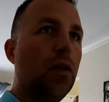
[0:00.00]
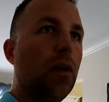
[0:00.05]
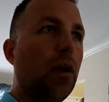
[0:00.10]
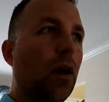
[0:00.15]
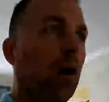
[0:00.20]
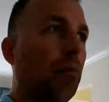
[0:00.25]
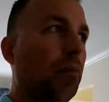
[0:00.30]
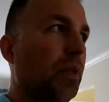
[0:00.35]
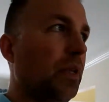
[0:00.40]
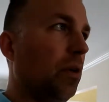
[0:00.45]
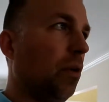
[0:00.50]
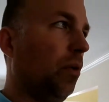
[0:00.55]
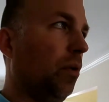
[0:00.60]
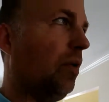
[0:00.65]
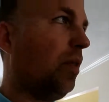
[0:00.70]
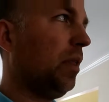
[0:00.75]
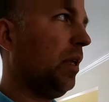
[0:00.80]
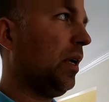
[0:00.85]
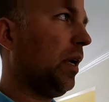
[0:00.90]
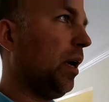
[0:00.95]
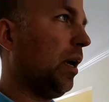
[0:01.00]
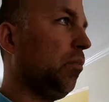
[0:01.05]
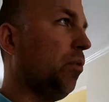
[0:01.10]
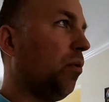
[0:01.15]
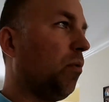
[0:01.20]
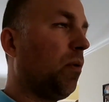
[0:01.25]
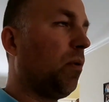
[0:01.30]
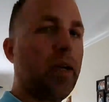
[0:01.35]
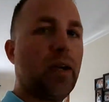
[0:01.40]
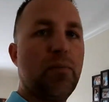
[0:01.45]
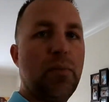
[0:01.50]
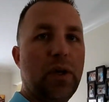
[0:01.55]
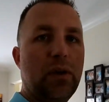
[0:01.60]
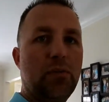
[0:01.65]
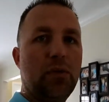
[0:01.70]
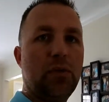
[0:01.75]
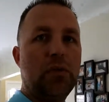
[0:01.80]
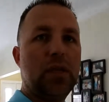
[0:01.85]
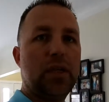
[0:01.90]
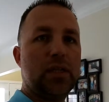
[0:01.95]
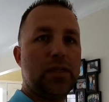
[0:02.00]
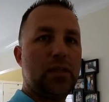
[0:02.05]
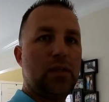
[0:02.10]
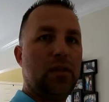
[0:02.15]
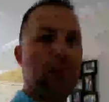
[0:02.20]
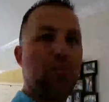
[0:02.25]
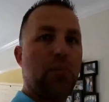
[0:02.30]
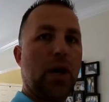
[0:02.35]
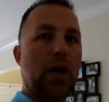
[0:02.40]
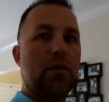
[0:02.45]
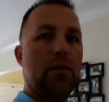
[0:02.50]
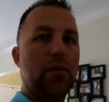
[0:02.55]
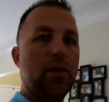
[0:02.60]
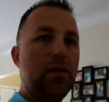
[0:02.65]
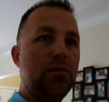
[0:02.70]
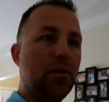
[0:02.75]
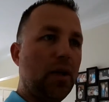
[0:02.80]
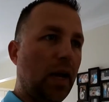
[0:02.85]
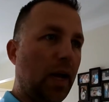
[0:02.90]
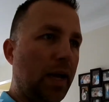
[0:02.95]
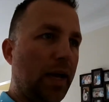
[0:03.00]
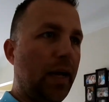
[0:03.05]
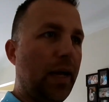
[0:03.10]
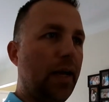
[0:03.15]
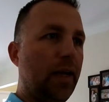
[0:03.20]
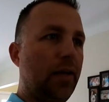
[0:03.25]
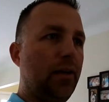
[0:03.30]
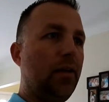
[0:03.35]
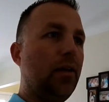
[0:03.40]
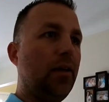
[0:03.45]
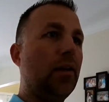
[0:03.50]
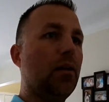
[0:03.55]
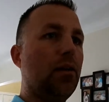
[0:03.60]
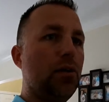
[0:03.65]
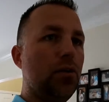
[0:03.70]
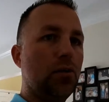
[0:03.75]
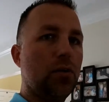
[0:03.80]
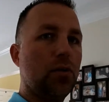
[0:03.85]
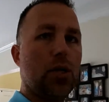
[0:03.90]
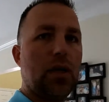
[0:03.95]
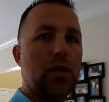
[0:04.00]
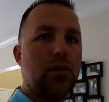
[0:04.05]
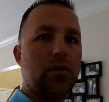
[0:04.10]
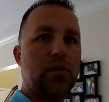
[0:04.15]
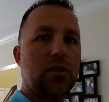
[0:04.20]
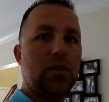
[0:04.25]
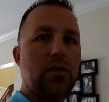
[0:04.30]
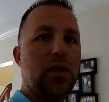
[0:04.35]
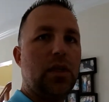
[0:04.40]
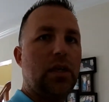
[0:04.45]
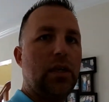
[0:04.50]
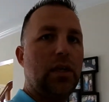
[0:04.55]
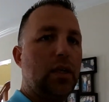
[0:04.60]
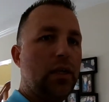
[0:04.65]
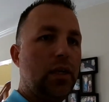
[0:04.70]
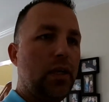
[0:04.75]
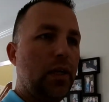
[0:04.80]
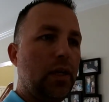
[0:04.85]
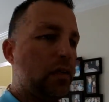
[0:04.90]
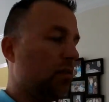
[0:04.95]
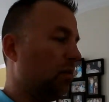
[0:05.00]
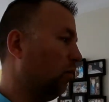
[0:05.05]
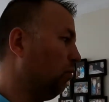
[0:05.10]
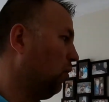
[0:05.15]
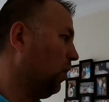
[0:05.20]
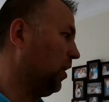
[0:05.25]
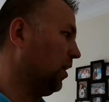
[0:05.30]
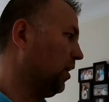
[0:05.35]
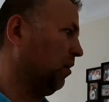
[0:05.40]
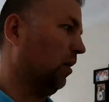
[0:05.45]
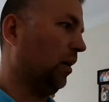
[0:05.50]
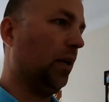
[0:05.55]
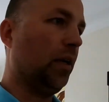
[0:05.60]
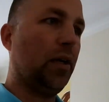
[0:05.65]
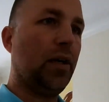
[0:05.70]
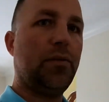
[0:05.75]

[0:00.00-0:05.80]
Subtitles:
The only thing I will recommend with this, and the problem even I had in a newer house, is the wiring.